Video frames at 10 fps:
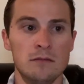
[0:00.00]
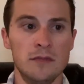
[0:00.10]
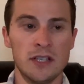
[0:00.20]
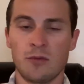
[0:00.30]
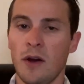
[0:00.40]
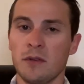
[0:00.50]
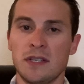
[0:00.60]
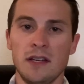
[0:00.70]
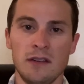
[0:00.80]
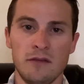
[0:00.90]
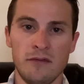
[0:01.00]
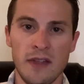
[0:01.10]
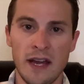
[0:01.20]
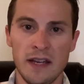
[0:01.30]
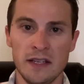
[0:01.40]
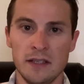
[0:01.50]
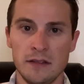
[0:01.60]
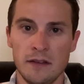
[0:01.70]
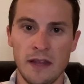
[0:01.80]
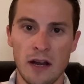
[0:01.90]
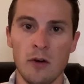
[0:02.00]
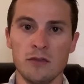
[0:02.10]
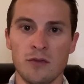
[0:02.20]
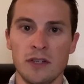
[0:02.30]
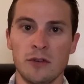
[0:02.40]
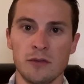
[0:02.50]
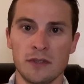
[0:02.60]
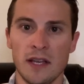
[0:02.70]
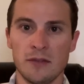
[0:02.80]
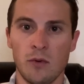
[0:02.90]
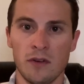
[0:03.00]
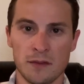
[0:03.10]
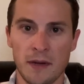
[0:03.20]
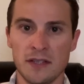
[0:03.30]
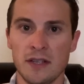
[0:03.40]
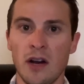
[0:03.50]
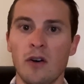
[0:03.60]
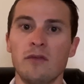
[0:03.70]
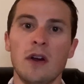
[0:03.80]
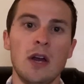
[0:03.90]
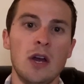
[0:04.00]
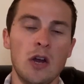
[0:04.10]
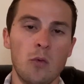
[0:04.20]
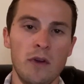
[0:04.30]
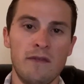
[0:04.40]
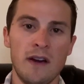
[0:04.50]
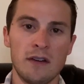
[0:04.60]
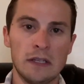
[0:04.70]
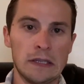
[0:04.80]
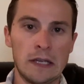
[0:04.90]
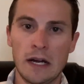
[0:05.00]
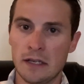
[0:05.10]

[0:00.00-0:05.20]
This relative that owns rentals as well as myself, we found a lot